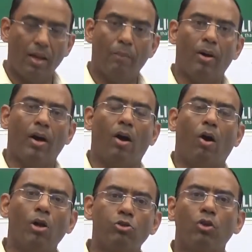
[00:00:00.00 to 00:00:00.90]
But
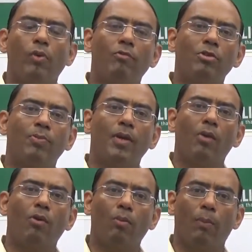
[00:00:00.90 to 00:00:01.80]
also, when we speak
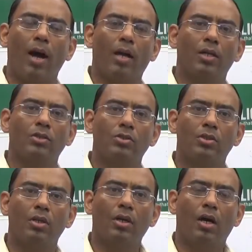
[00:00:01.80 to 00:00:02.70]
about markets,
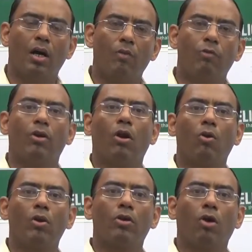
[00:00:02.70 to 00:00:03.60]
we are not
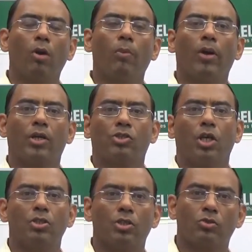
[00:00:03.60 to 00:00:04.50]
only talking about
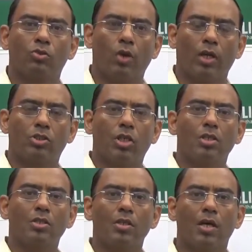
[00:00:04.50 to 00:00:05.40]
exchanges. So
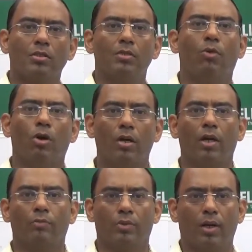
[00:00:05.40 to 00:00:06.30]
exchanges are the modern
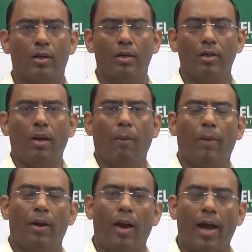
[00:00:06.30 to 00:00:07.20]
avatar,
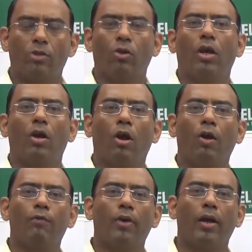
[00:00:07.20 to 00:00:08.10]
but actually a
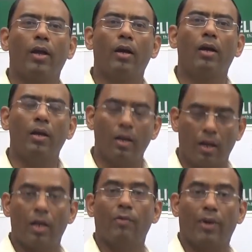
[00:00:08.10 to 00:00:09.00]
lot of trading earlier
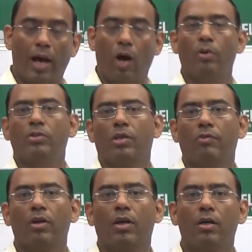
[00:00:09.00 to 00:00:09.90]
and even now in
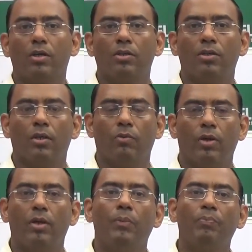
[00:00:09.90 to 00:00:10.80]
several countries in the
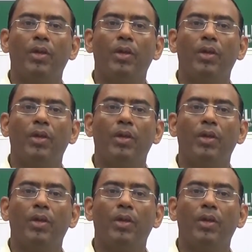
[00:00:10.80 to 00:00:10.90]
world